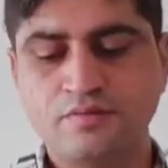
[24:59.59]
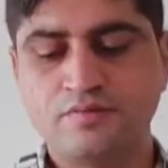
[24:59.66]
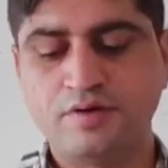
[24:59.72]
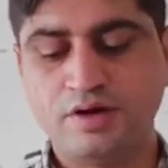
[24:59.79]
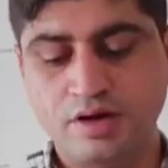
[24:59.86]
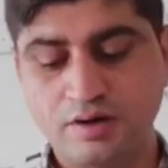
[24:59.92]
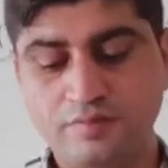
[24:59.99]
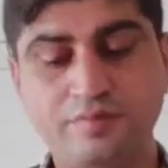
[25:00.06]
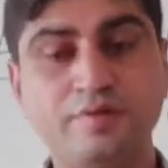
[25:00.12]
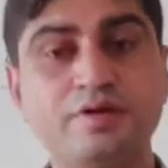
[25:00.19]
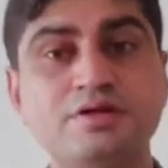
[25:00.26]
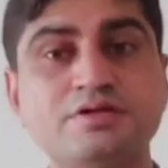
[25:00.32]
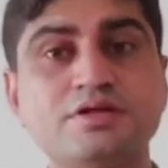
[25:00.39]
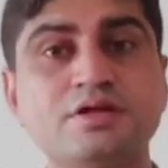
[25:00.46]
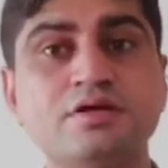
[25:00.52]
Further,
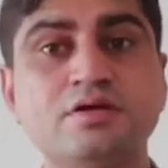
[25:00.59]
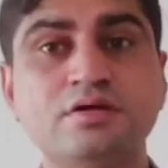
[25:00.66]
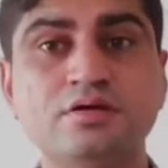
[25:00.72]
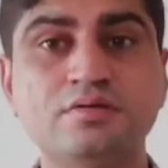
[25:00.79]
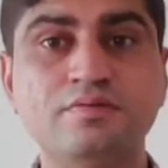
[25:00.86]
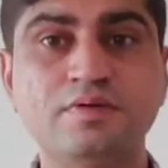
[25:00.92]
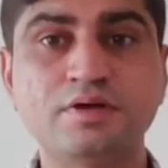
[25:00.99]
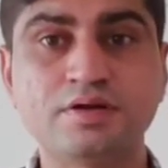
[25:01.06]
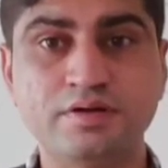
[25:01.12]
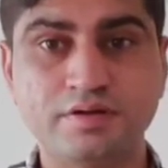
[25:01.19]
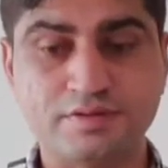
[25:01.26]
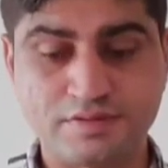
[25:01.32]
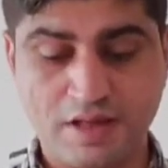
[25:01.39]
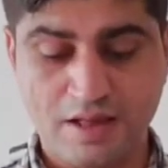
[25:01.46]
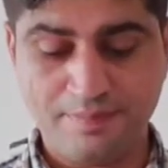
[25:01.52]
we will see an
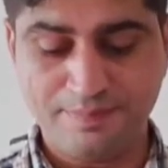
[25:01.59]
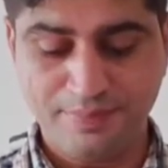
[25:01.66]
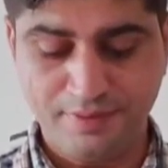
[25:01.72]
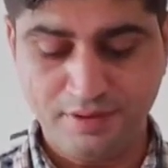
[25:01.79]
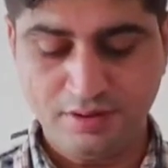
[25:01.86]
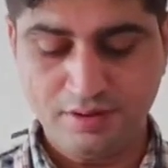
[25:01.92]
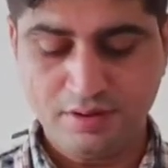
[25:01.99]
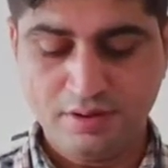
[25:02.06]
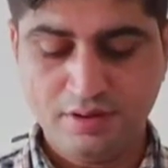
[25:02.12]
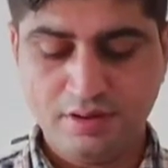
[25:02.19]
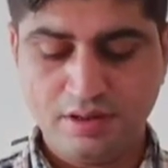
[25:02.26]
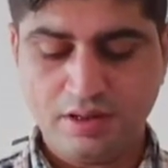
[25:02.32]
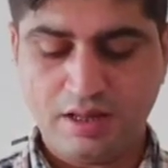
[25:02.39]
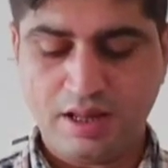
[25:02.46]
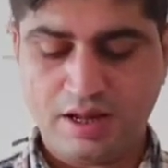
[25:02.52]
example
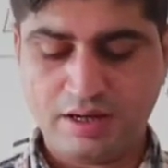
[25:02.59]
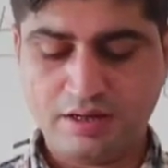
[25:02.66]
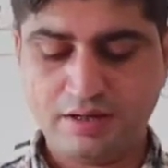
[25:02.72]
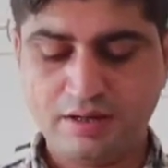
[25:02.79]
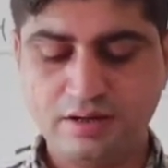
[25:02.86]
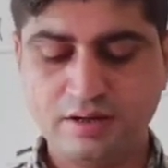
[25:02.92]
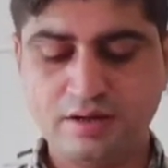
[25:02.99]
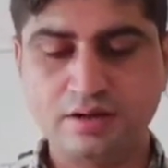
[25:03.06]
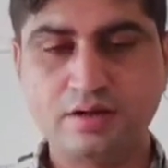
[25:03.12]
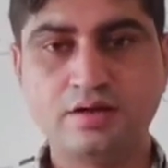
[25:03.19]
and